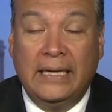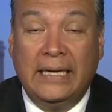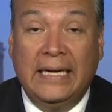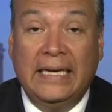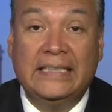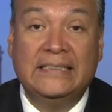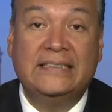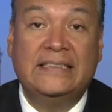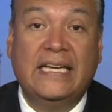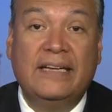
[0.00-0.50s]

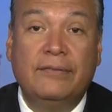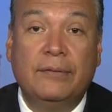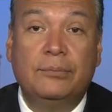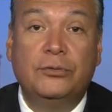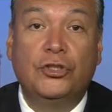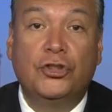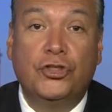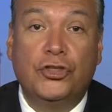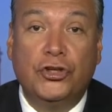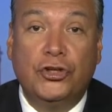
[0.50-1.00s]
and save up to
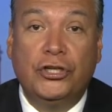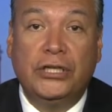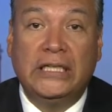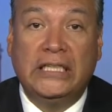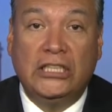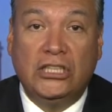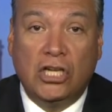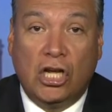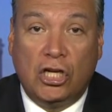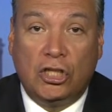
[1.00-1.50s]

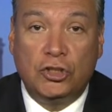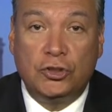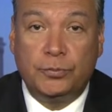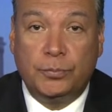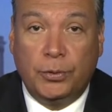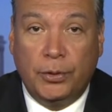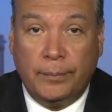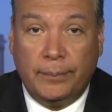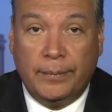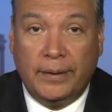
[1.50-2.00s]
$30
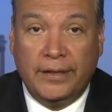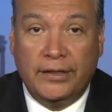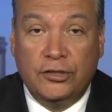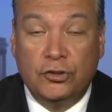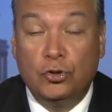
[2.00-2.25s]
per month